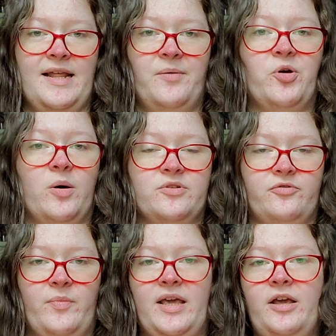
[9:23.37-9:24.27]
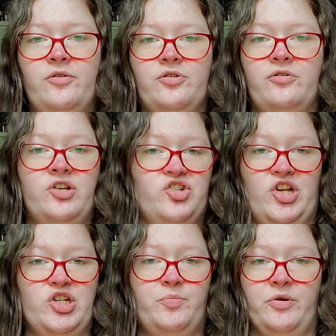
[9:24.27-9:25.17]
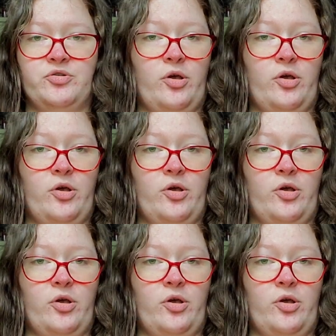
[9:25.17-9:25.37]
name comes from a character in Shakespeare's